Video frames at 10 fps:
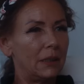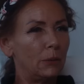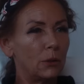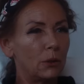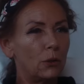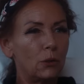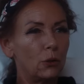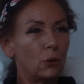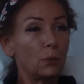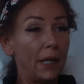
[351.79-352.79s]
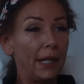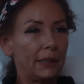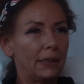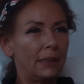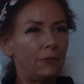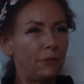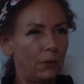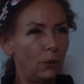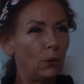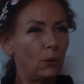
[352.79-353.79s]
Aneke reflects on the
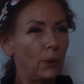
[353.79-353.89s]
mentorship